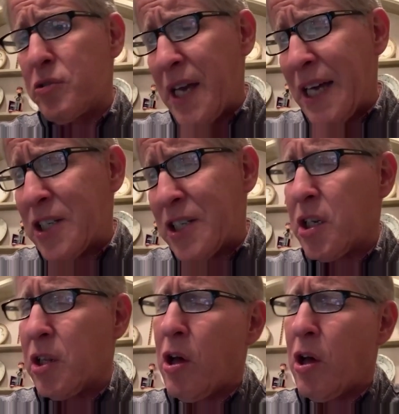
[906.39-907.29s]

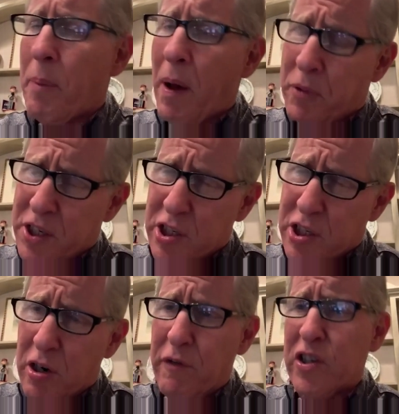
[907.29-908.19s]
international law,
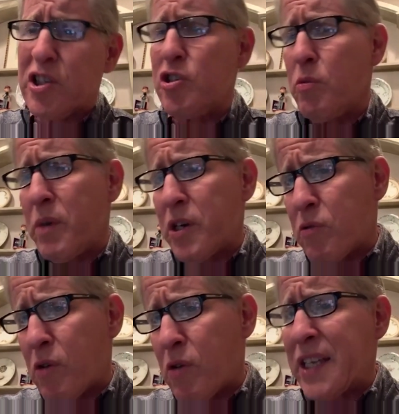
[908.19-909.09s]
public service,
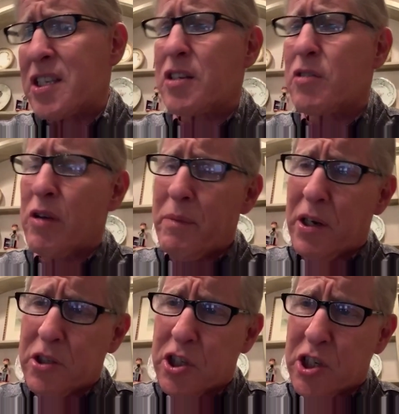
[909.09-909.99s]
human rights,
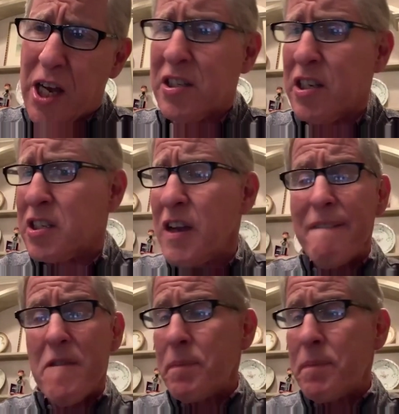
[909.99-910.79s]
criminal justice,